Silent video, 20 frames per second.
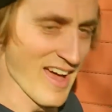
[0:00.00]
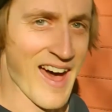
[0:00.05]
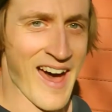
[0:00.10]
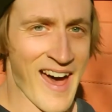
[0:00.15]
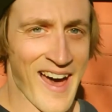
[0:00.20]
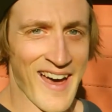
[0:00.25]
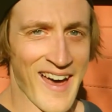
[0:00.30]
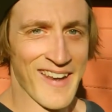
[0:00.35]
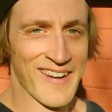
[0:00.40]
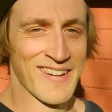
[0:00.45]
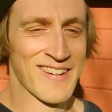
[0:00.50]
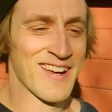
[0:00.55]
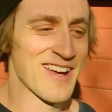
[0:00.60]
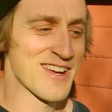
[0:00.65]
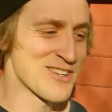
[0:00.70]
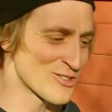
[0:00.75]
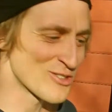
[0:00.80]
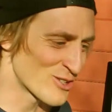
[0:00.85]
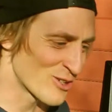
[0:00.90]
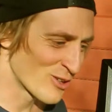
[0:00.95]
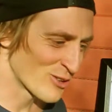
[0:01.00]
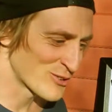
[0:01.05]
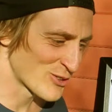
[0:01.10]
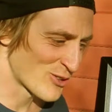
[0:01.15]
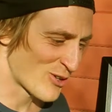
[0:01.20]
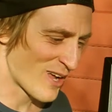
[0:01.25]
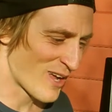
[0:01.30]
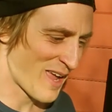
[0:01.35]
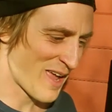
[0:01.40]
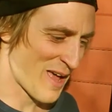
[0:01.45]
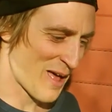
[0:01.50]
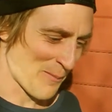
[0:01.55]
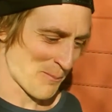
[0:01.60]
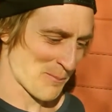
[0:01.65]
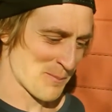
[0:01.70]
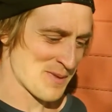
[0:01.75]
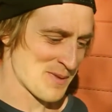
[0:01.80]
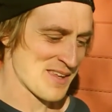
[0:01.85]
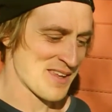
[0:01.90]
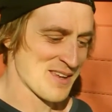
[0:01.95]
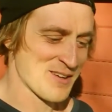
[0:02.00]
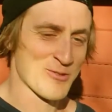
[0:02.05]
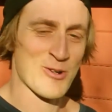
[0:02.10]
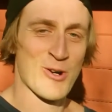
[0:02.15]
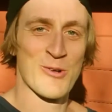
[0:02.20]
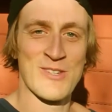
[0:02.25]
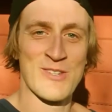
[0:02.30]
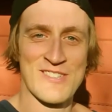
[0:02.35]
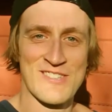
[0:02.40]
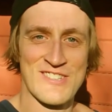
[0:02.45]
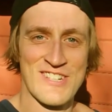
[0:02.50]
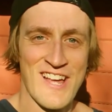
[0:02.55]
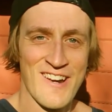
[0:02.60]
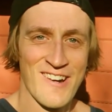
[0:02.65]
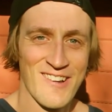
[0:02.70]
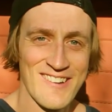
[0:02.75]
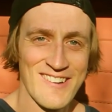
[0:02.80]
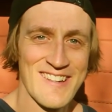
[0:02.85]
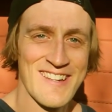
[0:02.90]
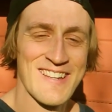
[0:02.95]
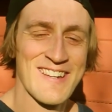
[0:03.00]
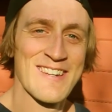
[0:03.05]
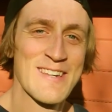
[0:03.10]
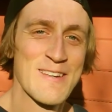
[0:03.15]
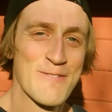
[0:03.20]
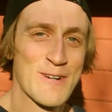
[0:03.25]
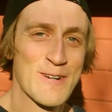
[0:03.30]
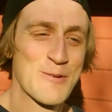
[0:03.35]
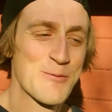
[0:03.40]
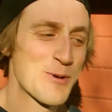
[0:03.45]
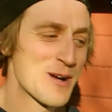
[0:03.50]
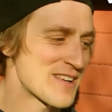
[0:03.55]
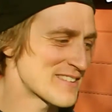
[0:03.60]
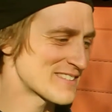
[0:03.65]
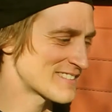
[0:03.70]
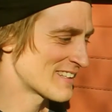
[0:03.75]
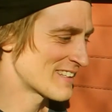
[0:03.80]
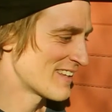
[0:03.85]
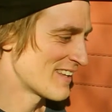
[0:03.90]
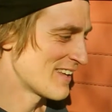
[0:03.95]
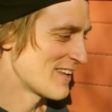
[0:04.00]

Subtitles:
and you should also help me grow this channel in different ways,